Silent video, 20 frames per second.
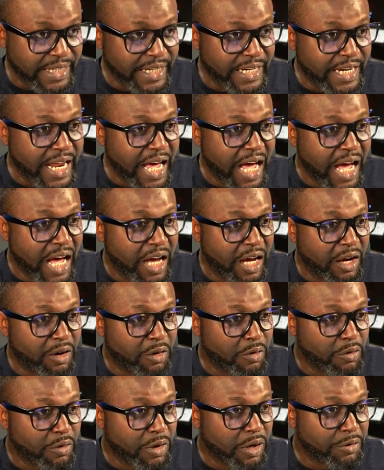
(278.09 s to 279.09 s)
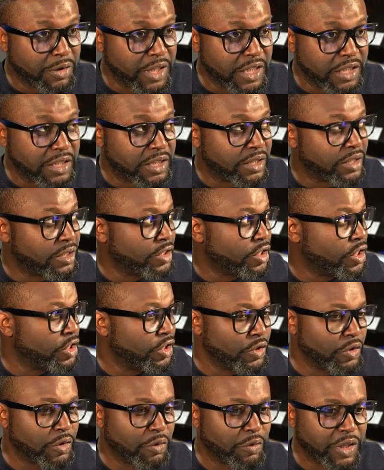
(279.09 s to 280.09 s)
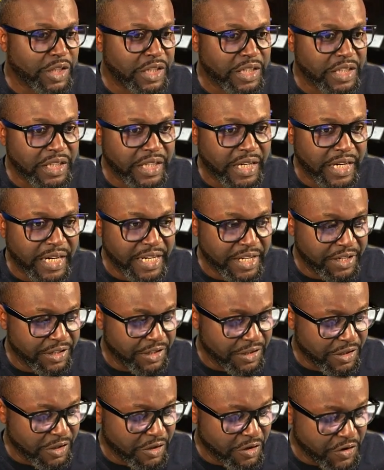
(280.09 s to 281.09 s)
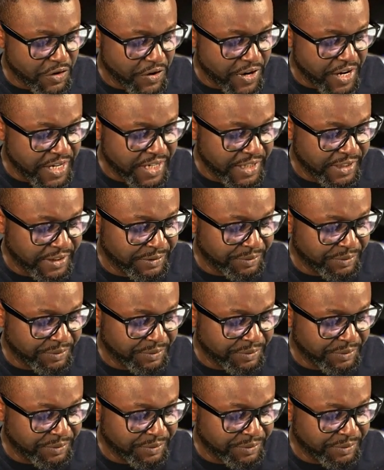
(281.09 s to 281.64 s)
now what we do, we clear the screen,